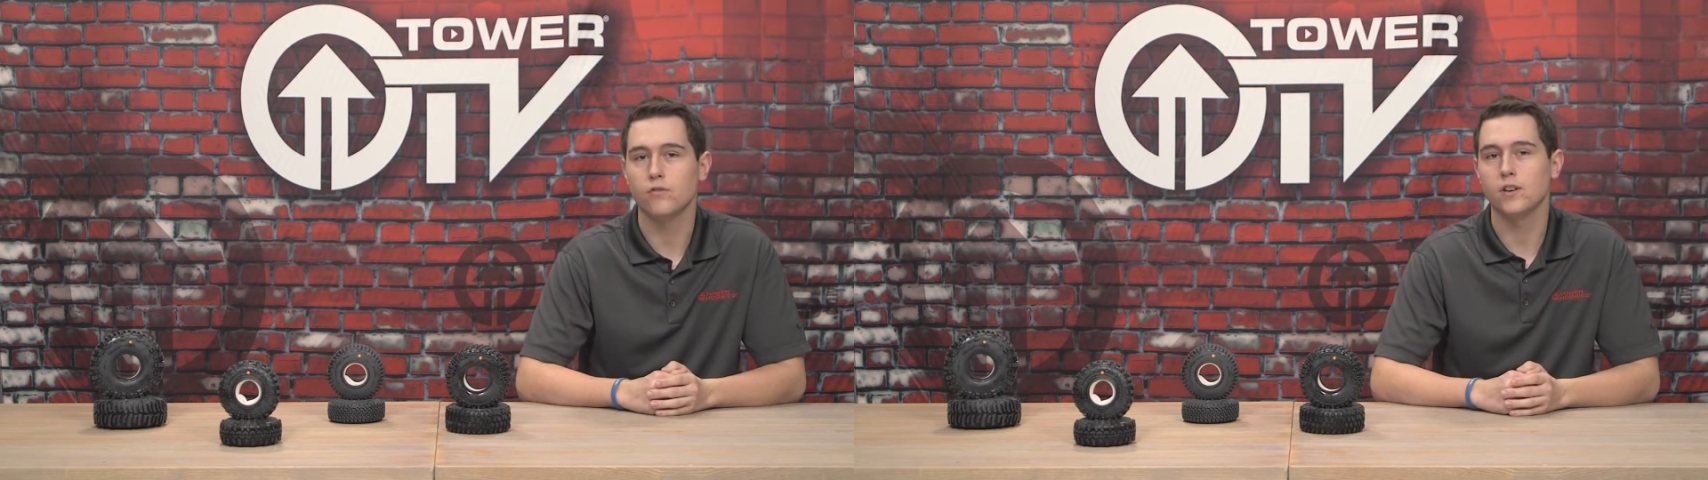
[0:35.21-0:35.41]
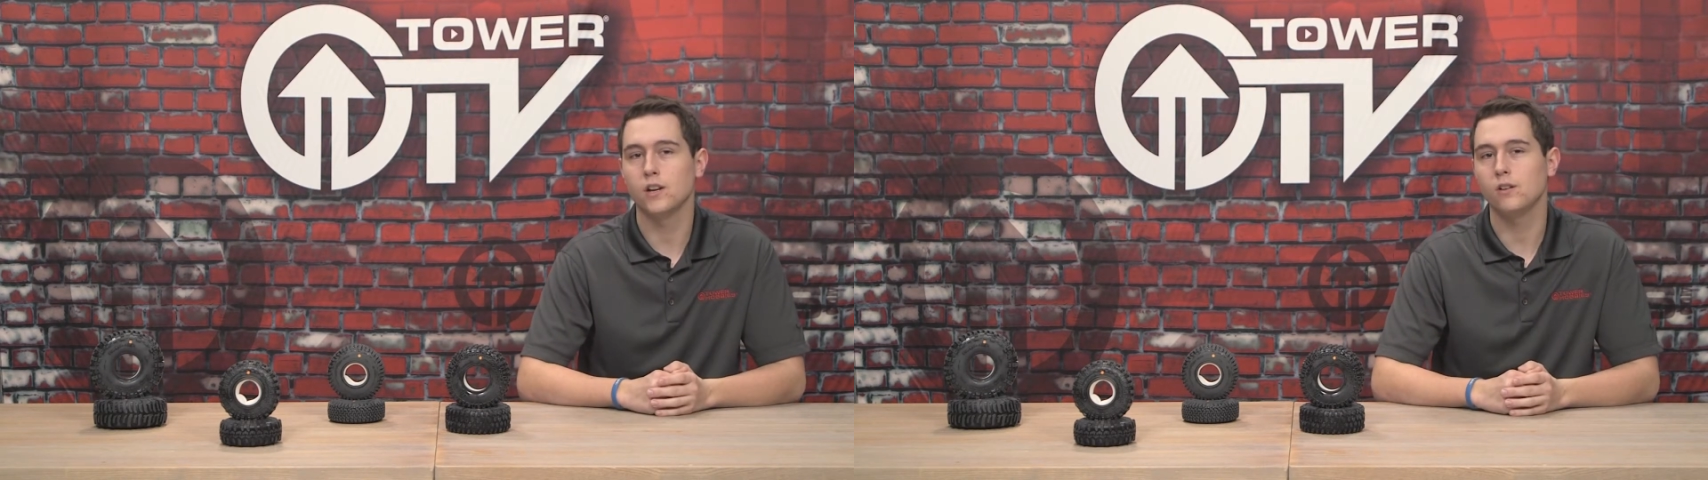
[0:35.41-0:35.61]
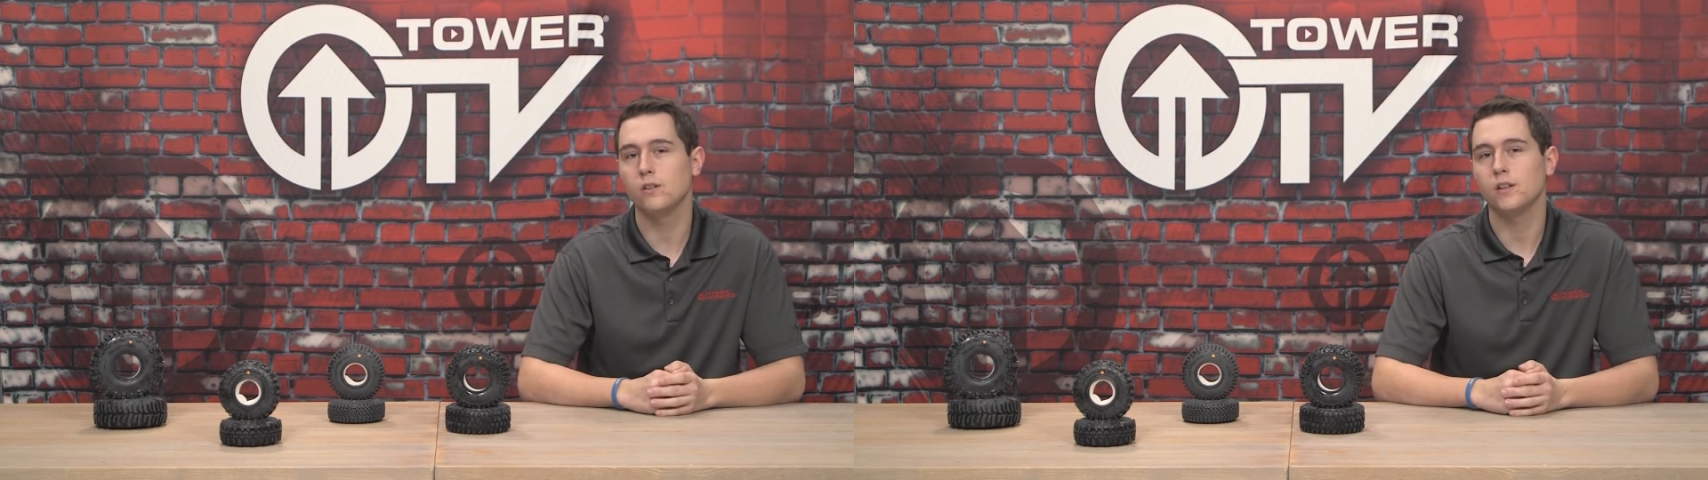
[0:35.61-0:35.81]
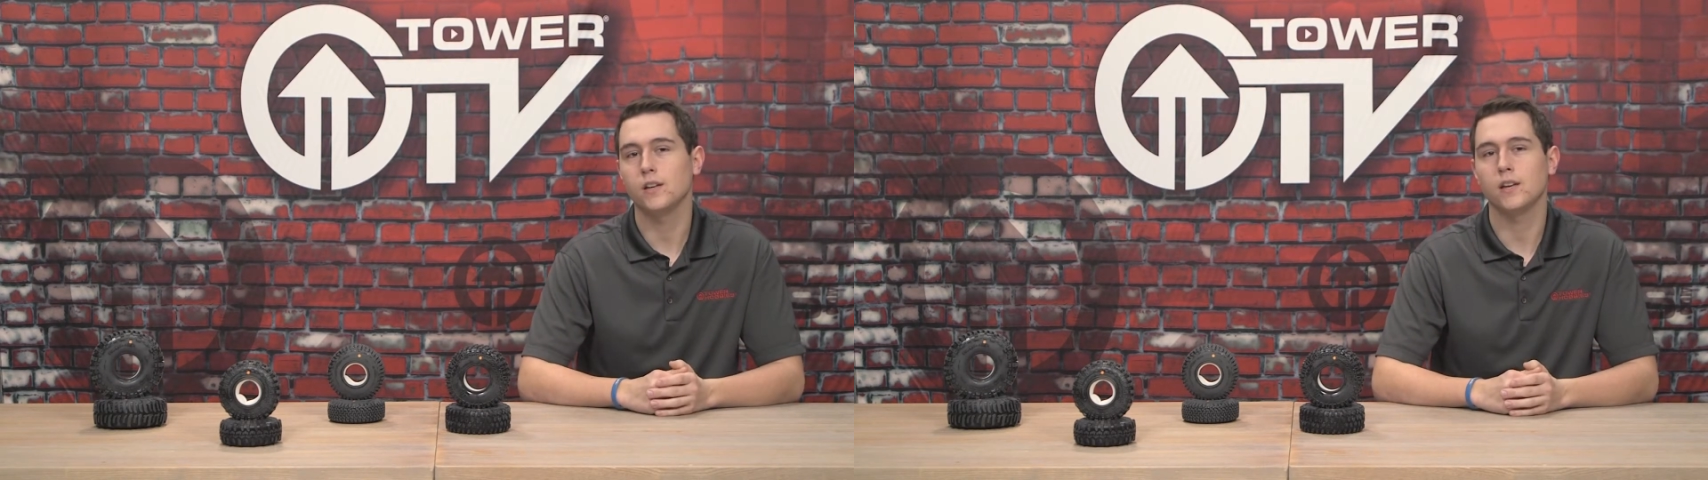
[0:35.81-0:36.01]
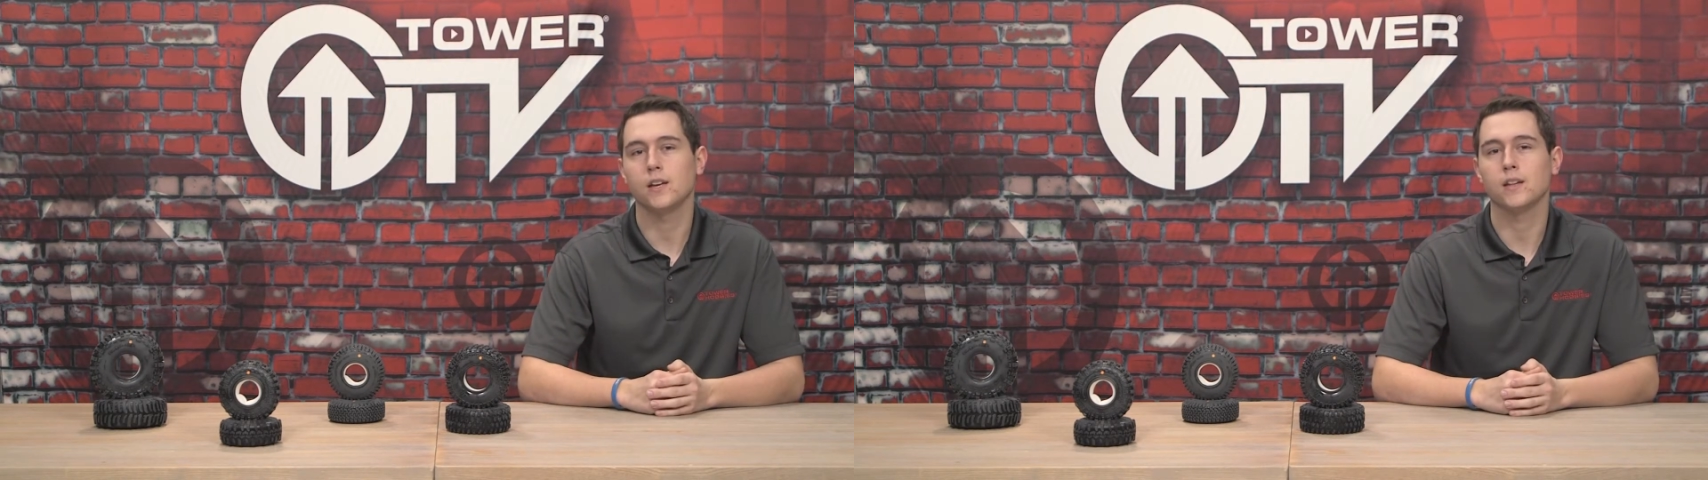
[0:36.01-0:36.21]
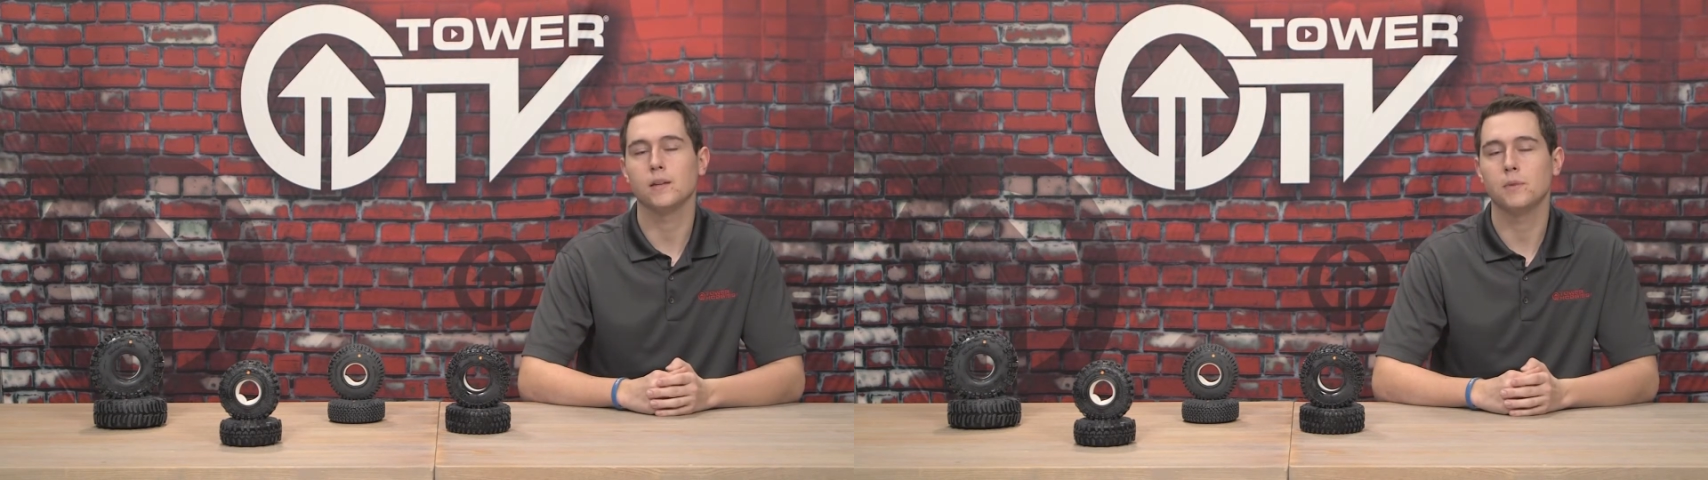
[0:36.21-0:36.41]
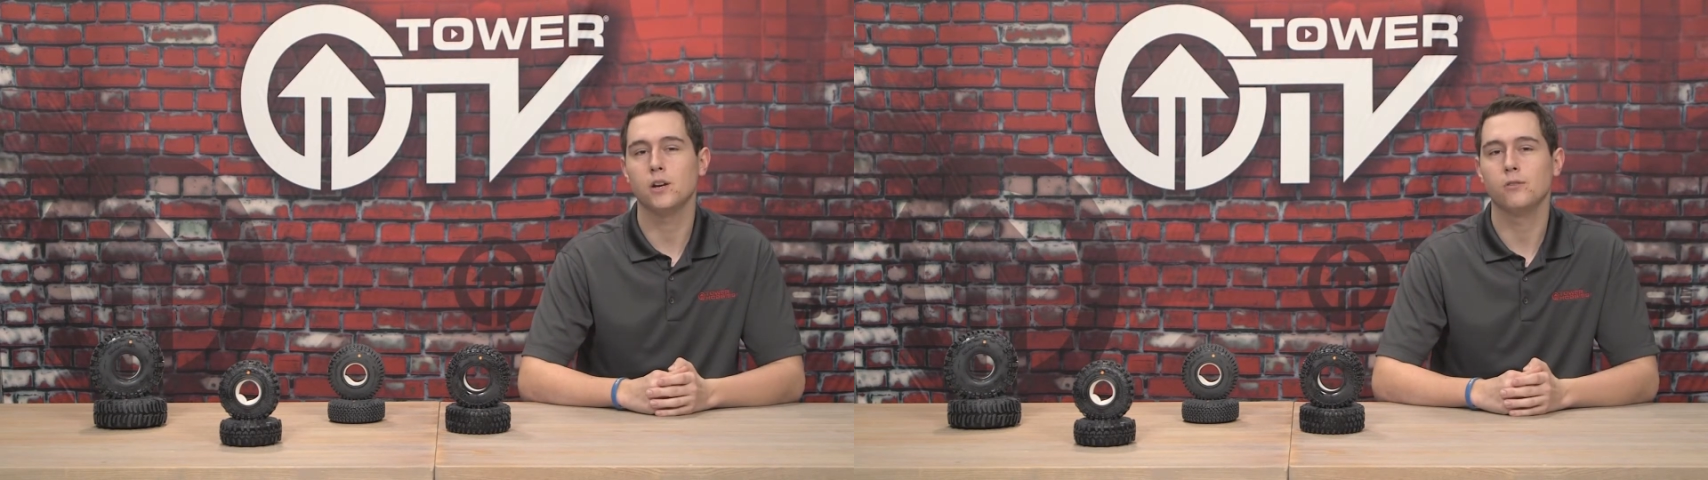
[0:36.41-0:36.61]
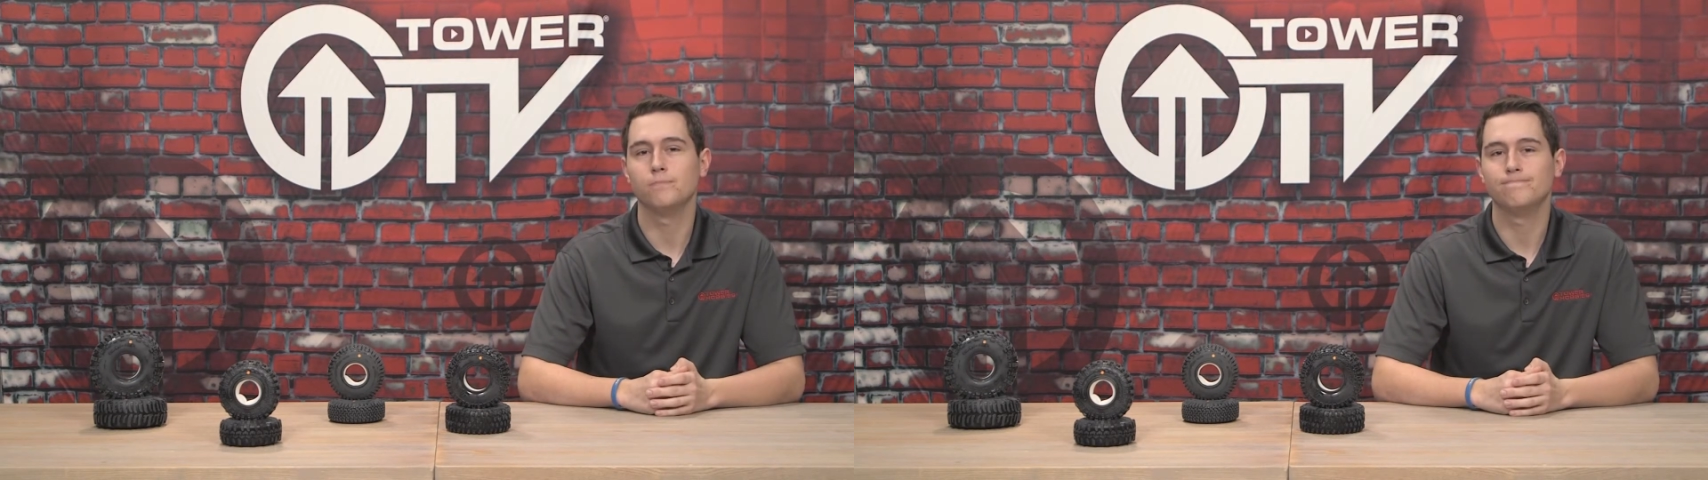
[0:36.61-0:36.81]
video and let me know.